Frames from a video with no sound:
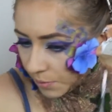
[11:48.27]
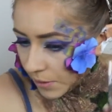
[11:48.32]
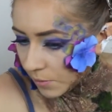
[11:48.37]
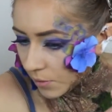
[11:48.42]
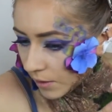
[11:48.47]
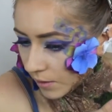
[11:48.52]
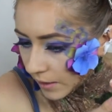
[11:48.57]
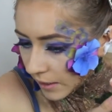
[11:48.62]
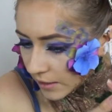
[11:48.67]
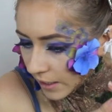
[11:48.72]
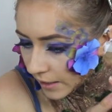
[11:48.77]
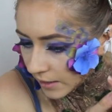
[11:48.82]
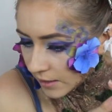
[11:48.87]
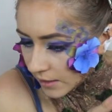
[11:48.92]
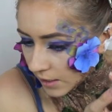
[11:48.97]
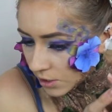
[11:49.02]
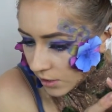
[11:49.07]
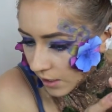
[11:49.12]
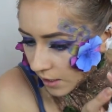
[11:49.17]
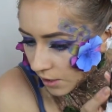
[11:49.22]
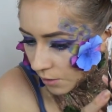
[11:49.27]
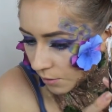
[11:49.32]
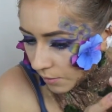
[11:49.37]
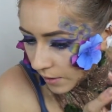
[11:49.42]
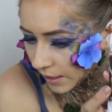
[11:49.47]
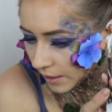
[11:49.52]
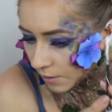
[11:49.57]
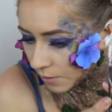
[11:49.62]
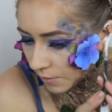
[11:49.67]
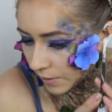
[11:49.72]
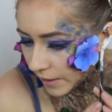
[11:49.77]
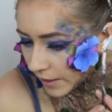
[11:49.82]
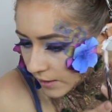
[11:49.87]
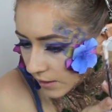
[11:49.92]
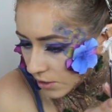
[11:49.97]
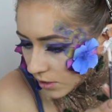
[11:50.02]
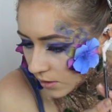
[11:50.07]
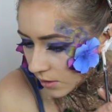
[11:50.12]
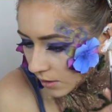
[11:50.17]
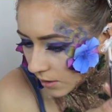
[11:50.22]
After you apply the tissue,
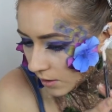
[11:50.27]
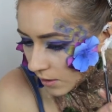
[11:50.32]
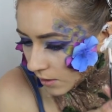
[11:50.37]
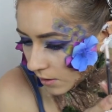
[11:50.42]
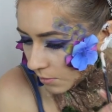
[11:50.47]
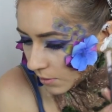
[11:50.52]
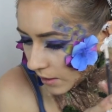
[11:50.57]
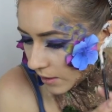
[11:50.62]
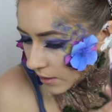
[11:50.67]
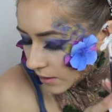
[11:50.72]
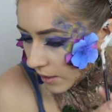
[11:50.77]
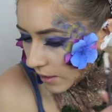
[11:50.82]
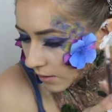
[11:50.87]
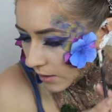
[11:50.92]
you want to apply